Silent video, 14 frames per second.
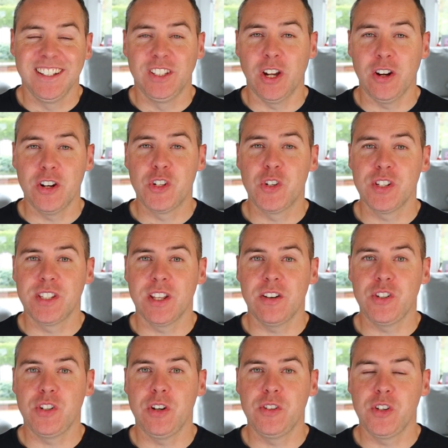Don't adjust
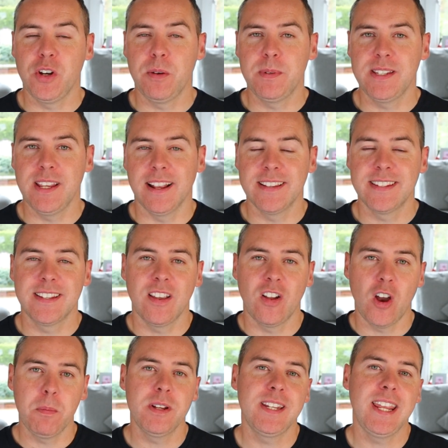those YouTube sets.
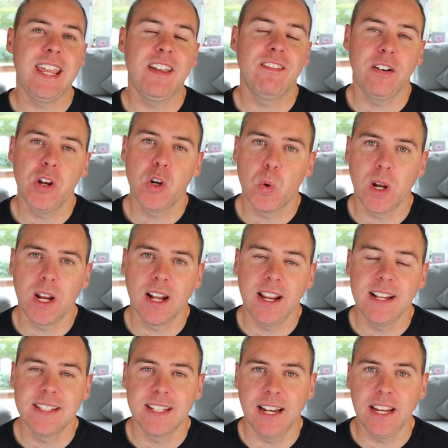I'm just here very quickly
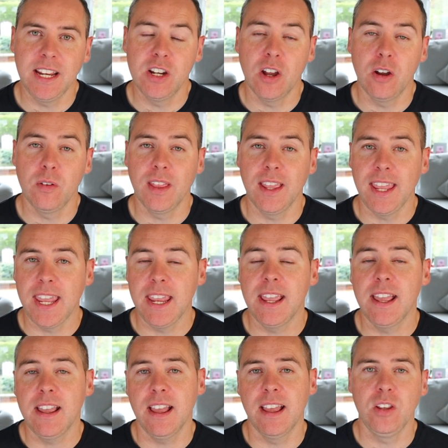to let you know that
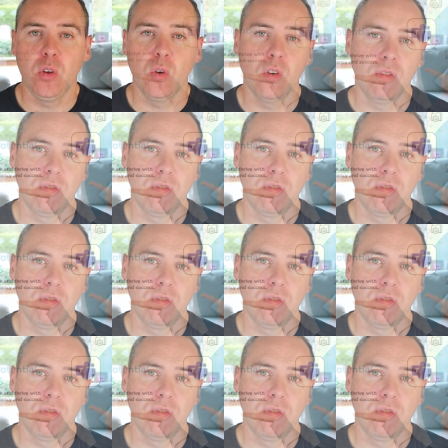here at Your